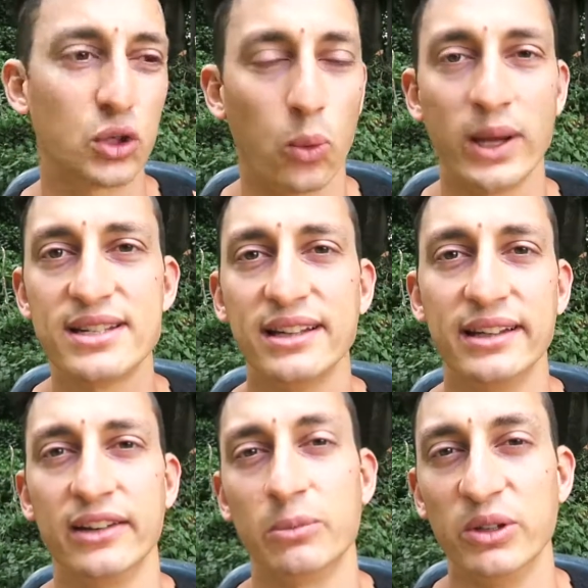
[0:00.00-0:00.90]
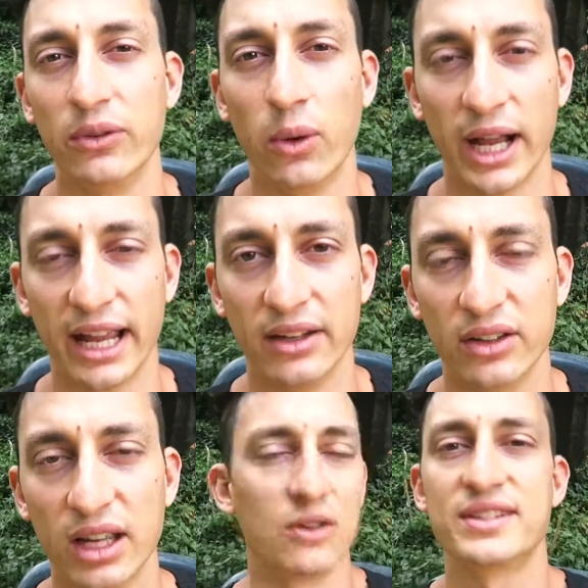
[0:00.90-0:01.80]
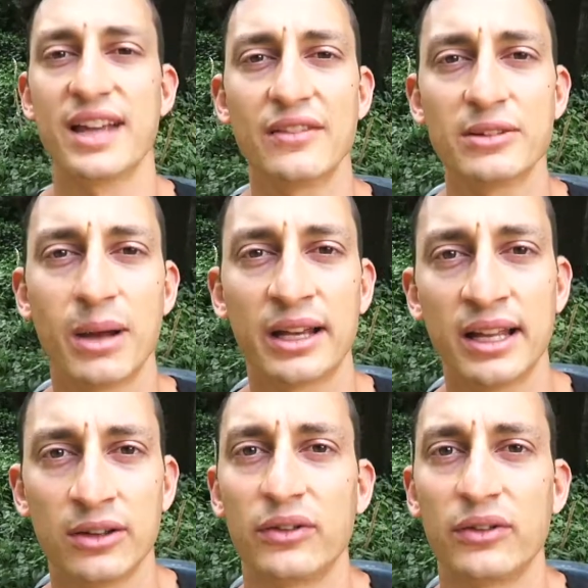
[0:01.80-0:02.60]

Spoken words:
20 years beforehand of saving money,